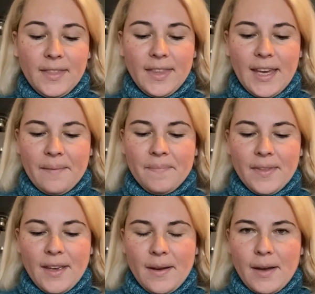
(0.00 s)
Yeah,
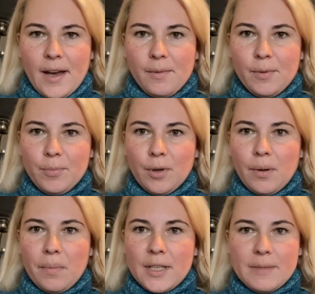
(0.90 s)
I will
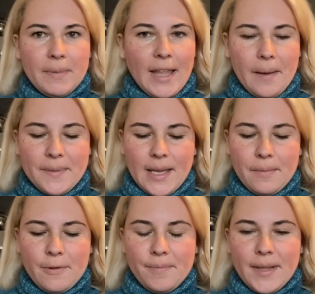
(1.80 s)
probably speed up some
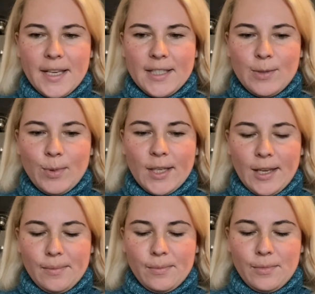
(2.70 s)
of place when
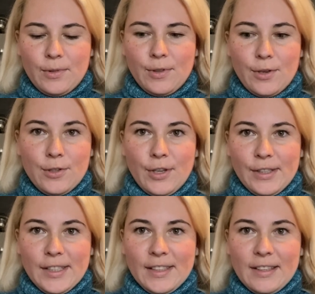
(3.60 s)
I'm not
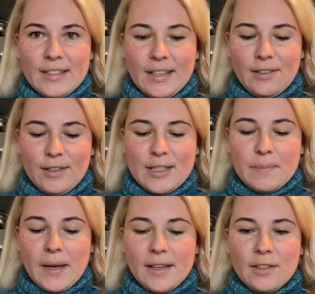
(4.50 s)
talking because I don't
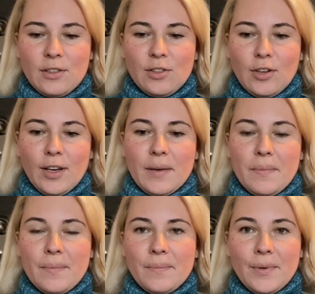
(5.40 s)
expect to talk
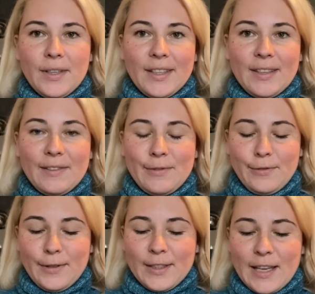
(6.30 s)
in
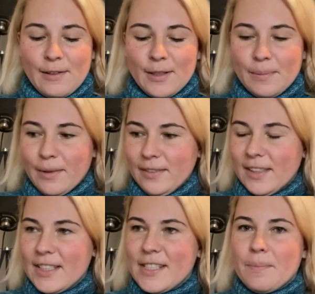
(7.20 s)
for an hour about this.